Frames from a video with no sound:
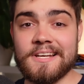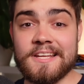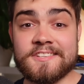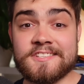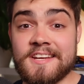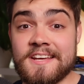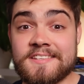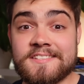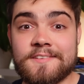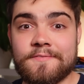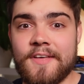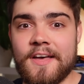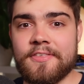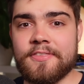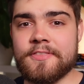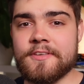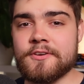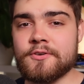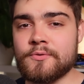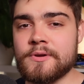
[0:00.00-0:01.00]
Let's test if
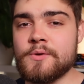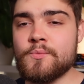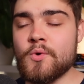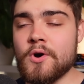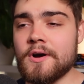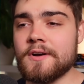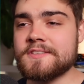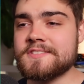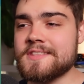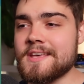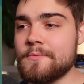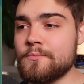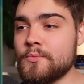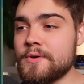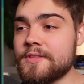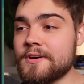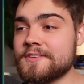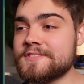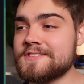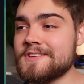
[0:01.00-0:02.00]
that theory works then.
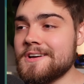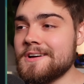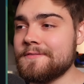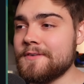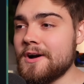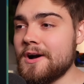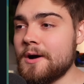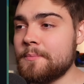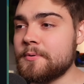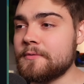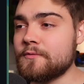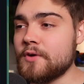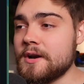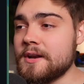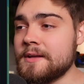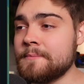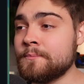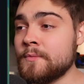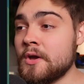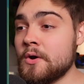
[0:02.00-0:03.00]
With our server up and
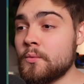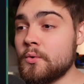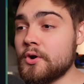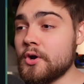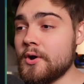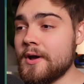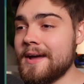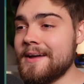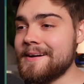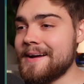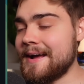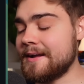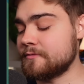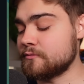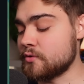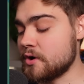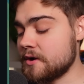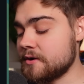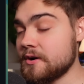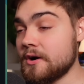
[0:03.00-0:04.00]
running, we'll go ahead
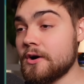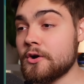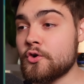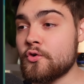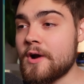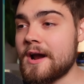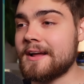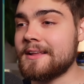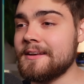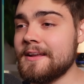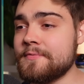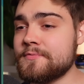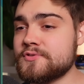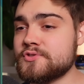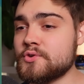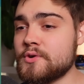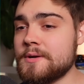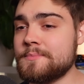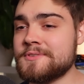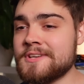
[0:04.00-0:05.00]
and run our crack length
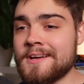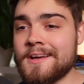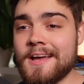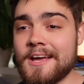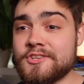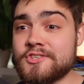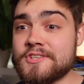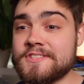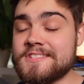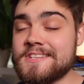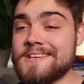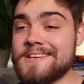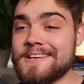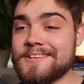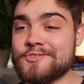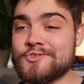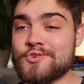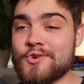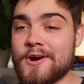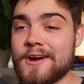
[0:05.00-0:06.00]
script. As you can see,
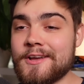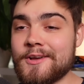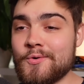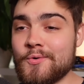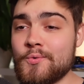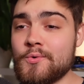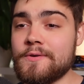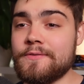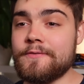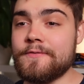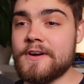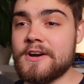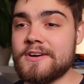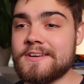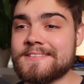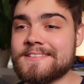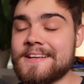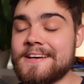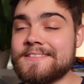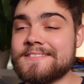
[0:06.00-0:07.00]
it's trying all of the
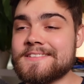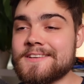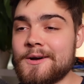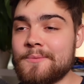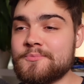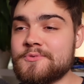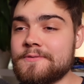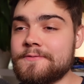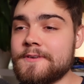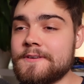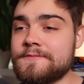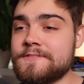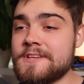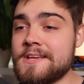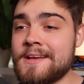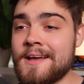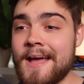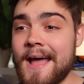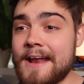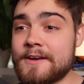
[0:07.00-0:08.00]
various lengths up to
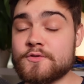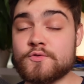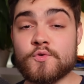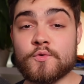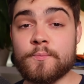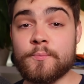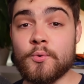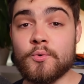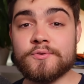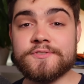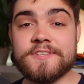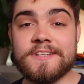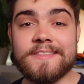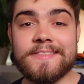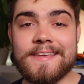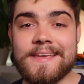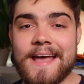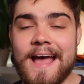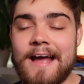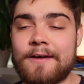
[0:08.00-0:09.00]
fifty, and it's reporting
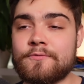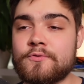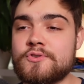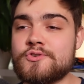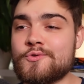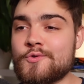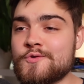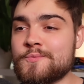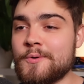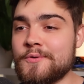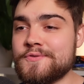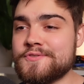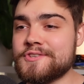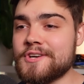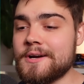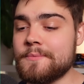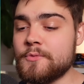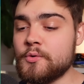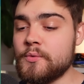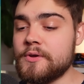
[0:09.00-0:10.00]
the average response
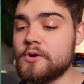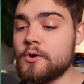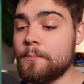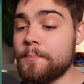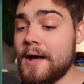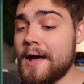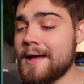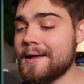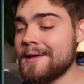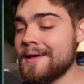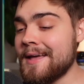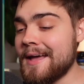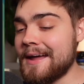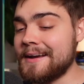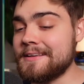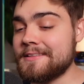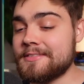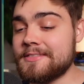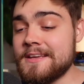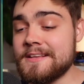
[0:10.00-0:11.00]
time that we got back.
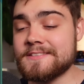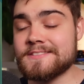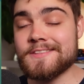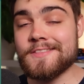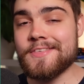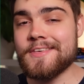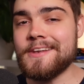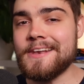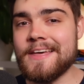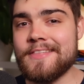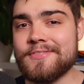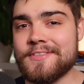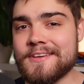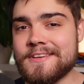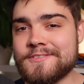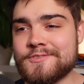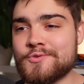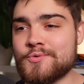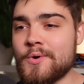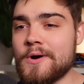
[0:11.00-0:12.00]
And it thinks that the length
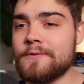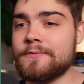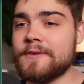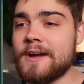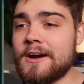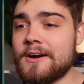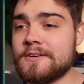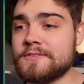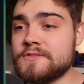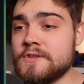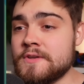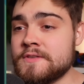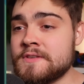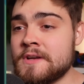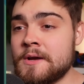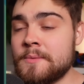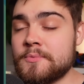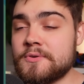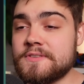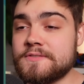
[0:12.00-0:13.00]
is twelve characters,
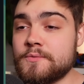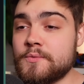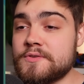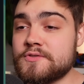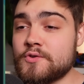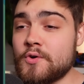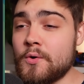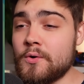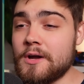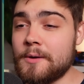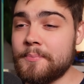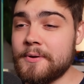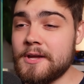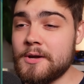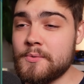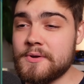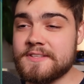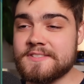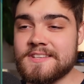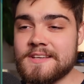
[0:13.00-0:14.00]
because if we scroll up
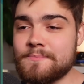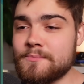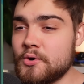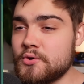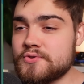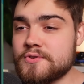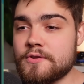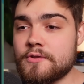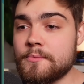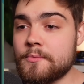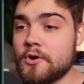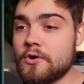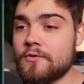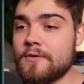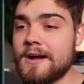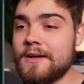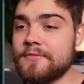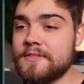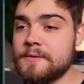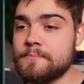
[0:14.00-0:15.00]
here, we can see most of them are
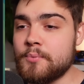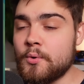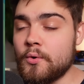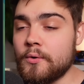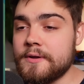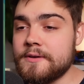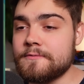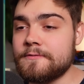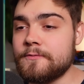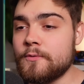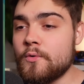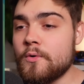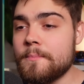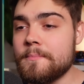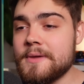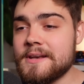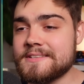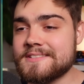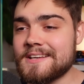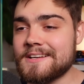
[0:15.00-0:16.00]
around the zero point four
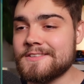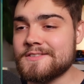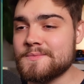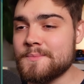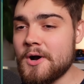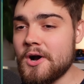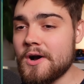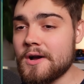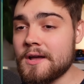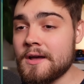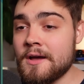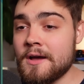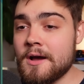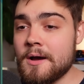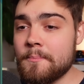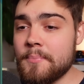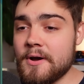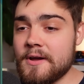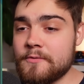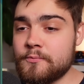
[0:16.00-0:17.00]
milliseconds mark.
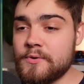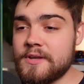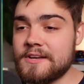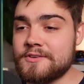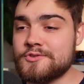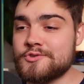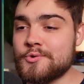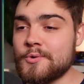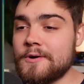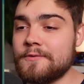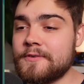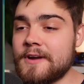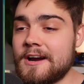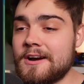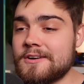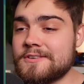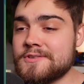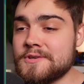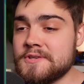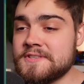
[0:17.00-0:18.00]
But if we get to twelve
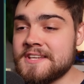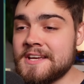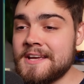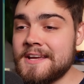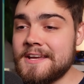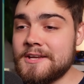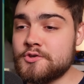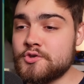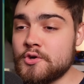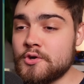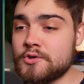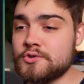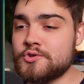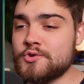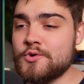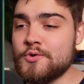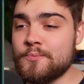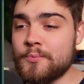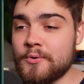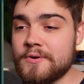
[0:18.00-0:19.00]
characters, it took
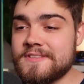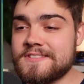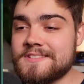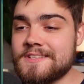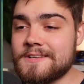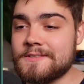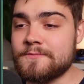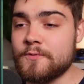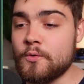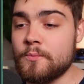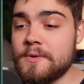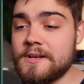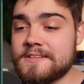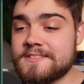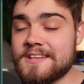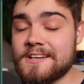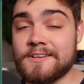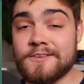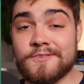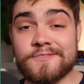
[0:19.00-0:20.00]
two point six four
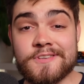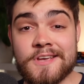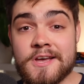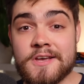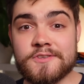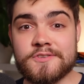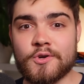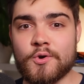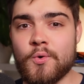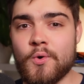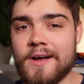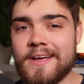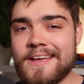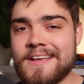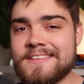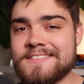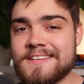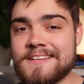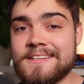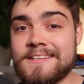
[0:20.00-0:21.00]
milliseconds, so quite
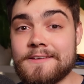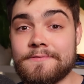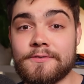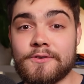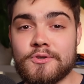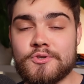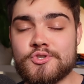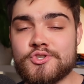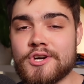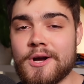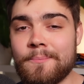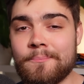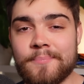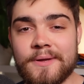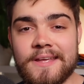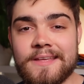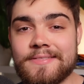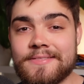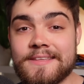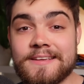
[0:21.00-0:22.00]
a significant
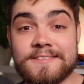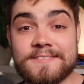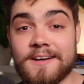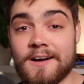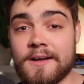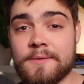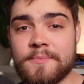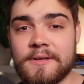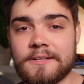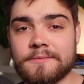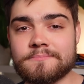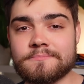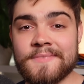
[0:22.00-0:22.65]
jump in the timing.